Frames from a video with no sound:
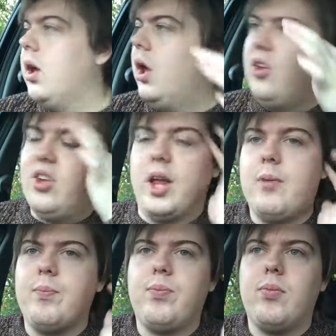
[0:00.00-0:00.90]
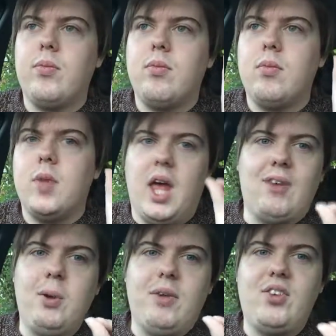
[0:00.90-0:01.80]
Honestly.
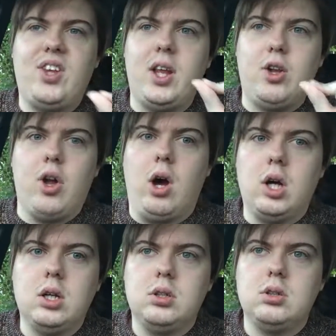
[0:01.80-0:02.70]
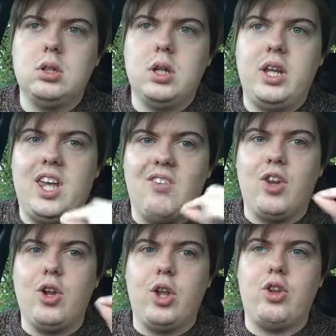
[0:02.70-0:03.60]
Have you ever seen a dog give
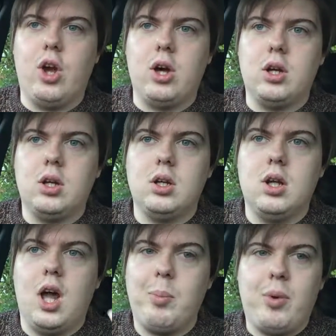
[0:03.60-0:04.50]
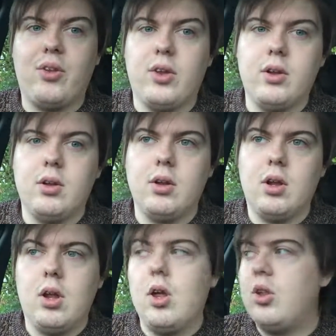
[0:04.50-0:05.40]
another dog a present?
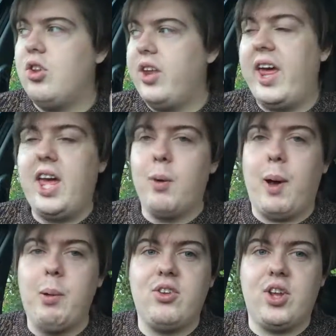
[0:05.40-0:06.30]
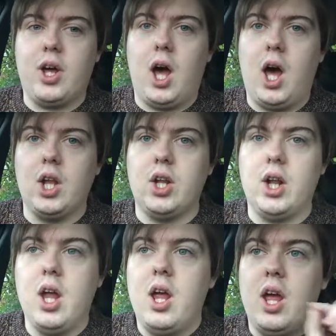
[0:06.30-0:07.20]
Do they go out into the
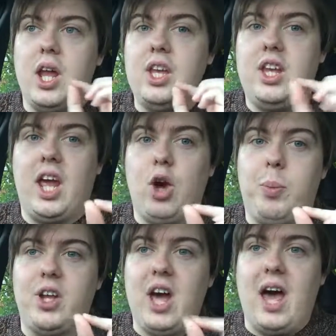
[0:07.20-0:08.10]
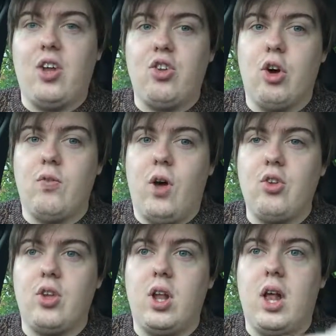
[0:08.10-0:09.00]
garden and dig up a dinosaur
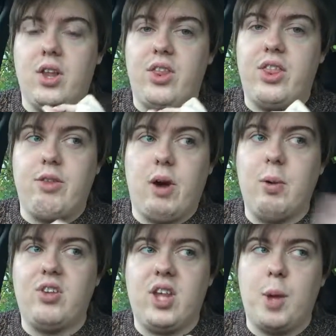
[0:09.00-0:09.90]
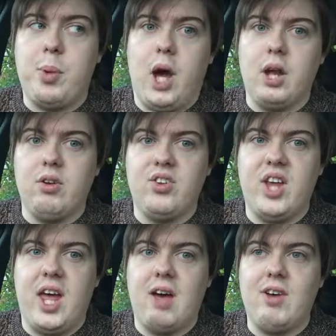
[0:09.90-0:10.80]
fossil and throw it to their partner and
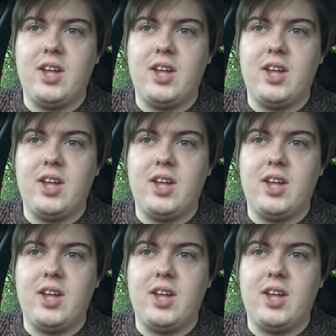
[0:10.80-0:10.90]
say, have